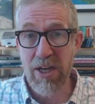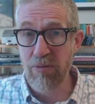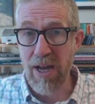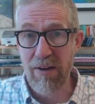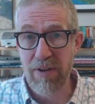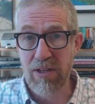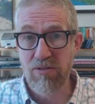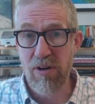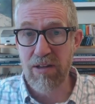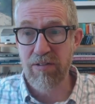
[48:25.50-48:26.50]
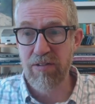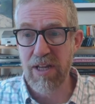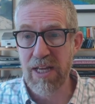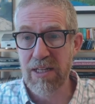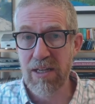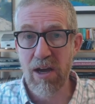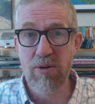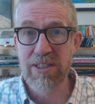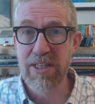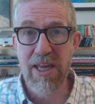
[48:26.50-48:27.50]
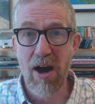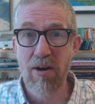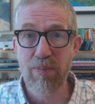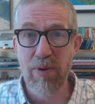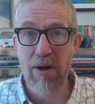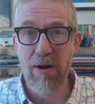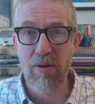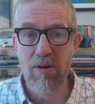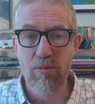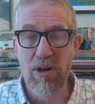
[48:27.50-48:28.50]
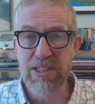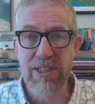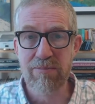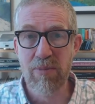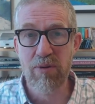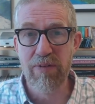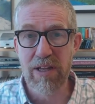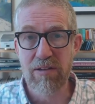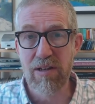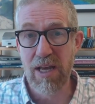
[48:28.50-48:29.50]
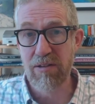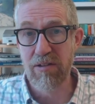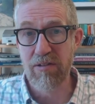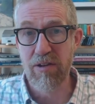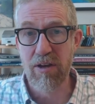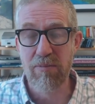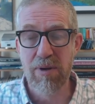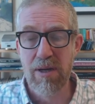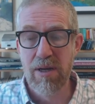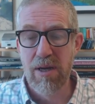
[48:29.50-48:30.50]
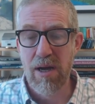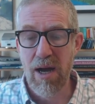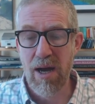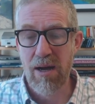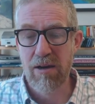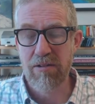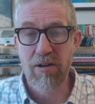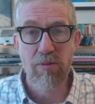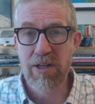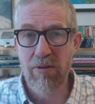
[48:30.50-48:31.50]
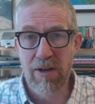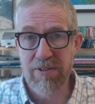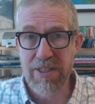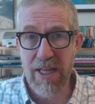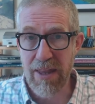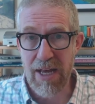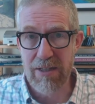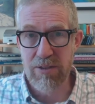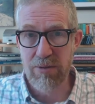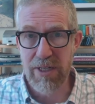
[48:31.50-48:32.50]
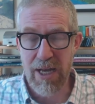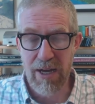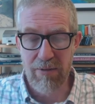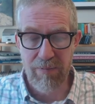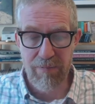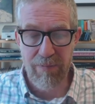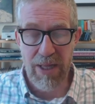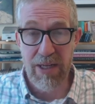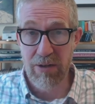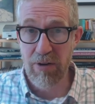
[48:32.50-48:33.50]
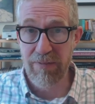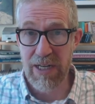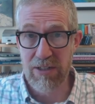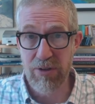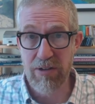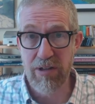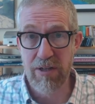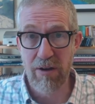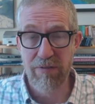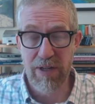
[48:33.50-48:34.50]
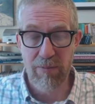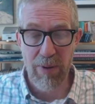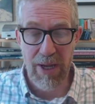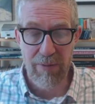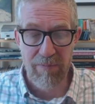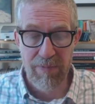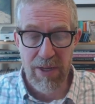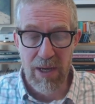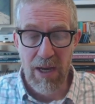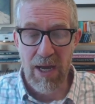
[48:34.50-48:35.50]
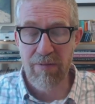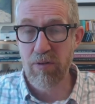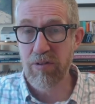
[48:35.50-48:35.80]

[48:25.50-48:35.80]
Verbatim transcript: Now, they don't have interests in going to the opera or watching movies, let's assume. Uh, so we don't have to take that into account. But they do have an interest in not feeling pain.